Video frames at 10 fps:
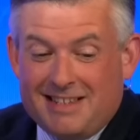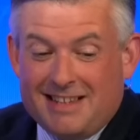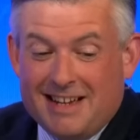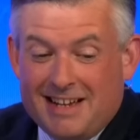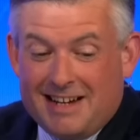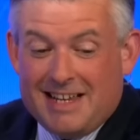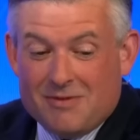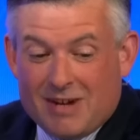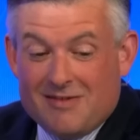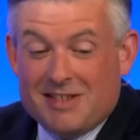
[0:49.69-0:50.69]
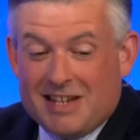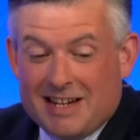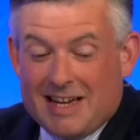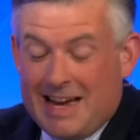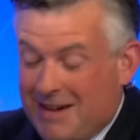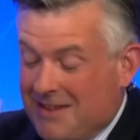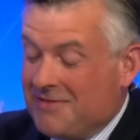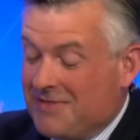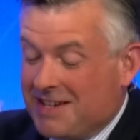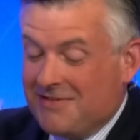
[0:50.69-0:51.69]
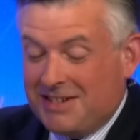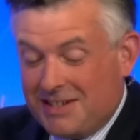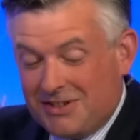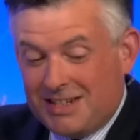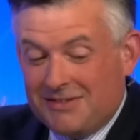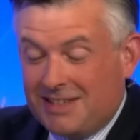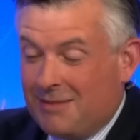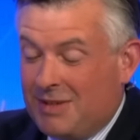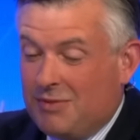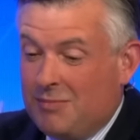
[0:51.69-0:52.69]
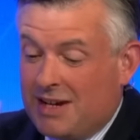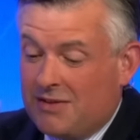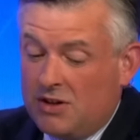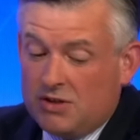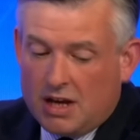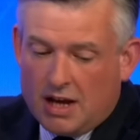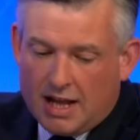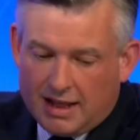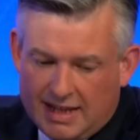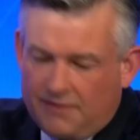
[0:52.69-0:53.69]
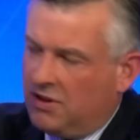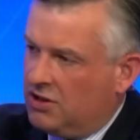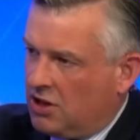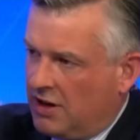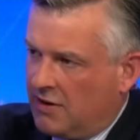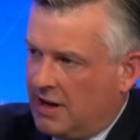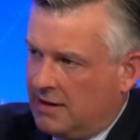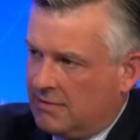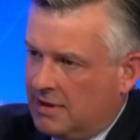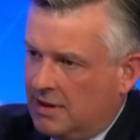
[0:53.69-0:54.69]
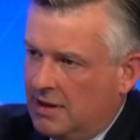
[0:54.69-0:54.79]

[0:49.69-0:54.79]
and even when I came out of the vicarage they were shouting at me with megaphones, leaflets going around